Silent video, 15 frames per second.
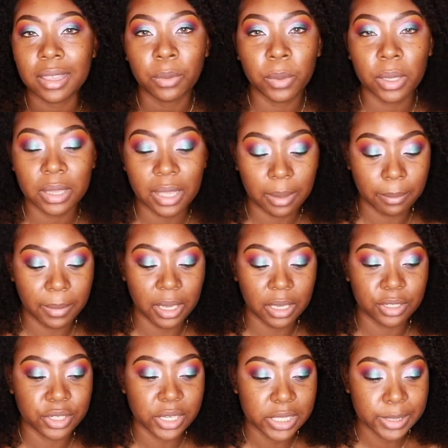Thomas back in
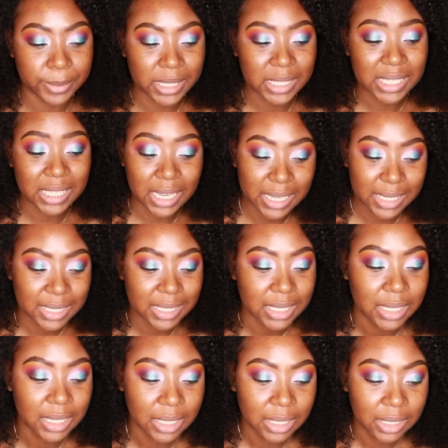September and like my
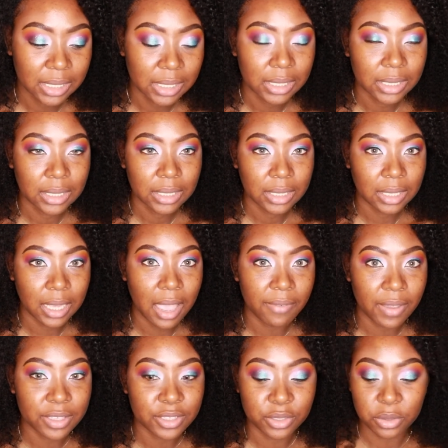tan is like
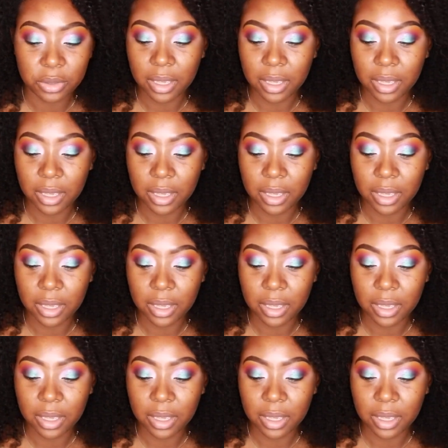slightly there.